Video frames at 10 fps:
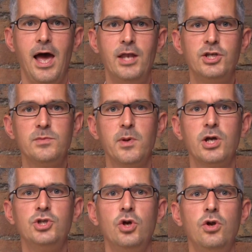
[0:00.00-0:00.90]
And just
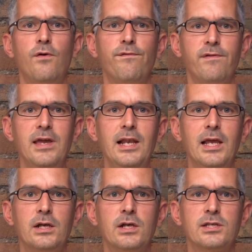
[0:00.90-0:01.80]
because you're not
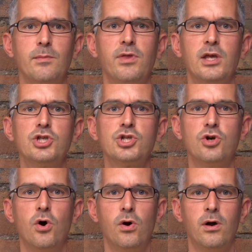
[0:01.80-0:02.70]
feeling something
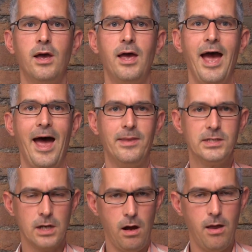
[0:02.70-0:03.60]
strong at the
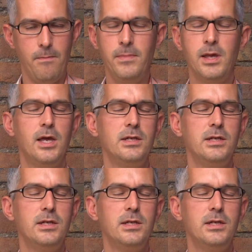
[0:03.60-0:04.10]
time